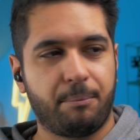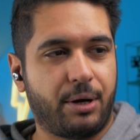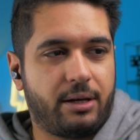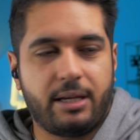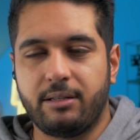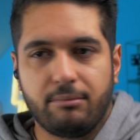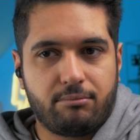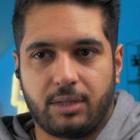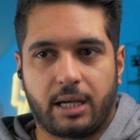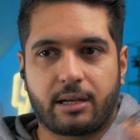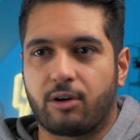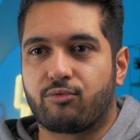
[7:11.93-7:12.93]
But in
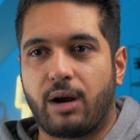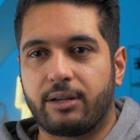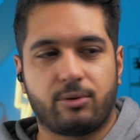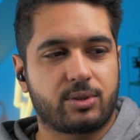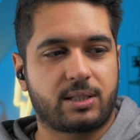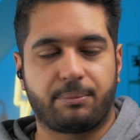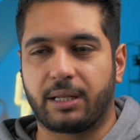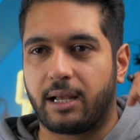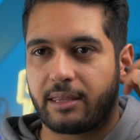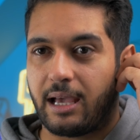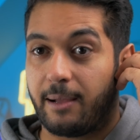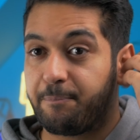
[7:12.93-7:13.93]
like a run or something
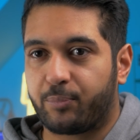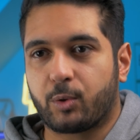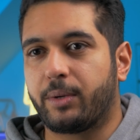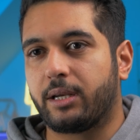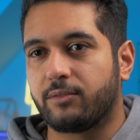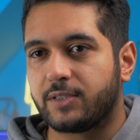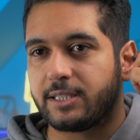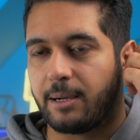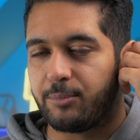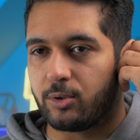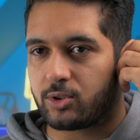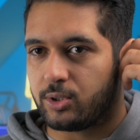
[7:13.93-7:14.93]
like that, when obviously
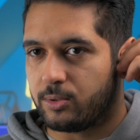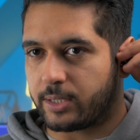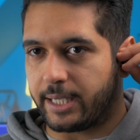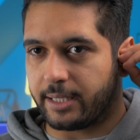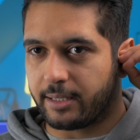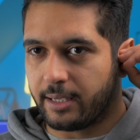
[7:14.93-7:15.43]
I'm not talking,